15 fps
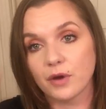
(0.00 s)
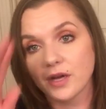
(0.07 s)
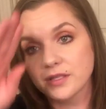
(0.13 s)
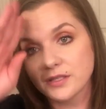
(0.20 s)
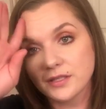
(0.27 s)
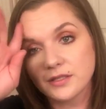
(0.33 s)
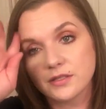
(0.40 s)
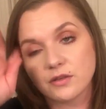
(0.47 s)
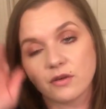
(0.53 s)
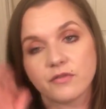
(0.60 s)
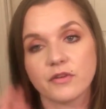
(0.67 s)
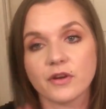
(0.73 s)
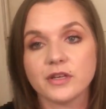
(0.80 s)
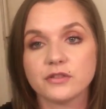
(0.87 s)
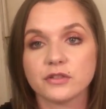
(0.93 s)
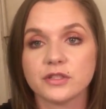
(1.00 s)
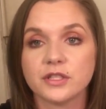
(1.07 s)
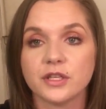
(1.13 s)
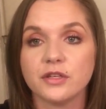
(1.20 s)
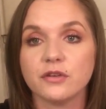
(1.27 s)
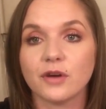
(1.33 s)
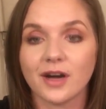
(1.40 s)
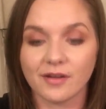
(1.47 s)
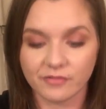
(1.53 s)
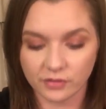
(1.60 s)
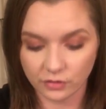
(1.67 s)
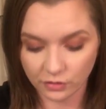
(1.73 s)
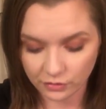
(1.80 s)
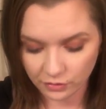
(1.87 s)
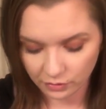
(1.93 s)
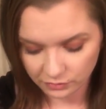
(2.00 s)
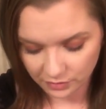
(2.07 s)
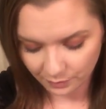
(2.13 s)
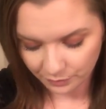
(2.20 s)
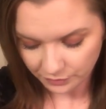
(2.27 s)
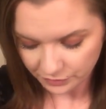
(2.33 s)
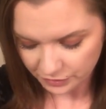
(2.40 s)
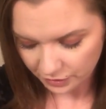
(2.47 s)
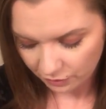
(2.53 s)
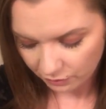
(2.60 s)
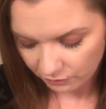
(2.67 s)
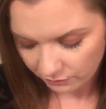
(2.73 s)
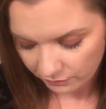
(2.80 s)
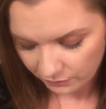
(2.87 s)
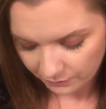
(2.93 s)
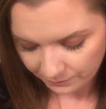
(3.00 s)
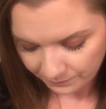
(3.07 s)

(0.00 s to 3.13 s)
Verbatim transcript: prices, so if you're interested, you'll have to look those up yourself.